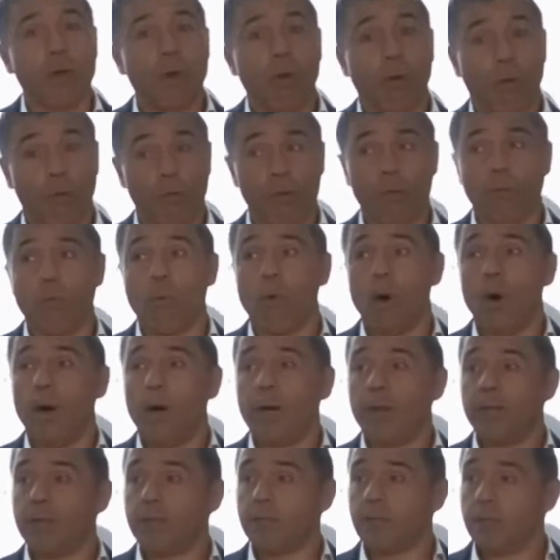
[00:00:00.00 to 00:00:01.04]

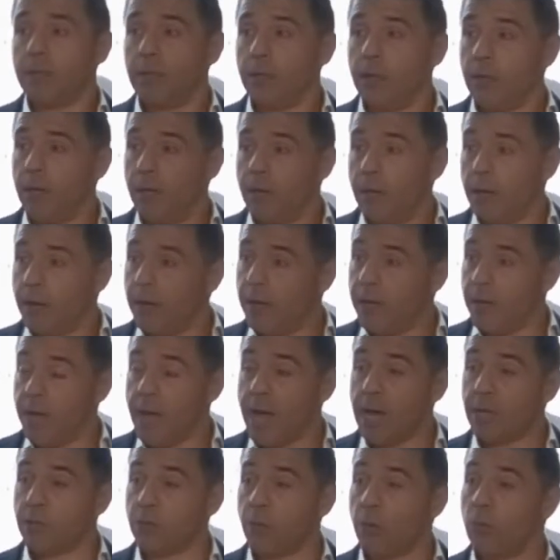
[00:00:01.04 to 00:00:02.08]
Otherwise, it
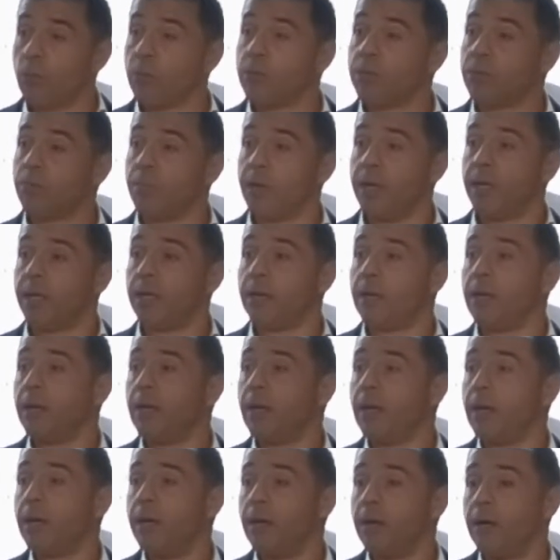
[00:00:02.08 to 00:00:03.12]
has always been
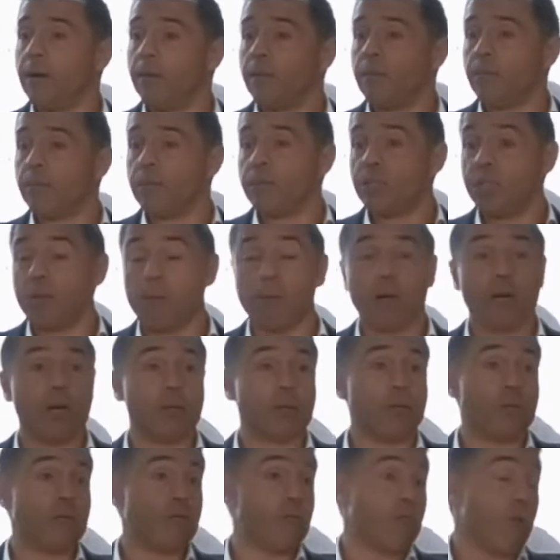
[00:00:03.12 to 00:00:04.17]
similar
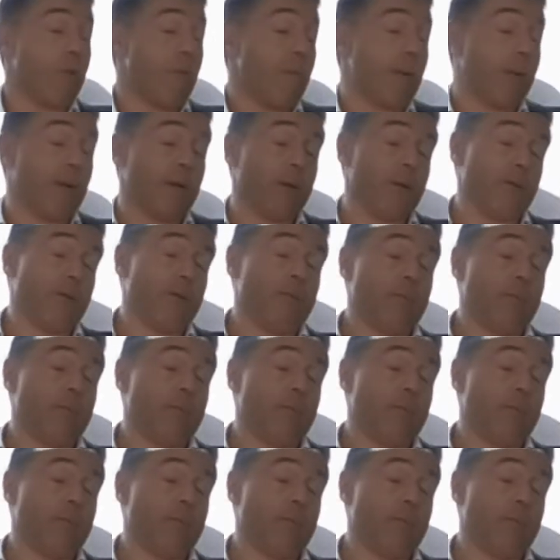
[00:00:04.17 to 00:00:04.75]
to Roman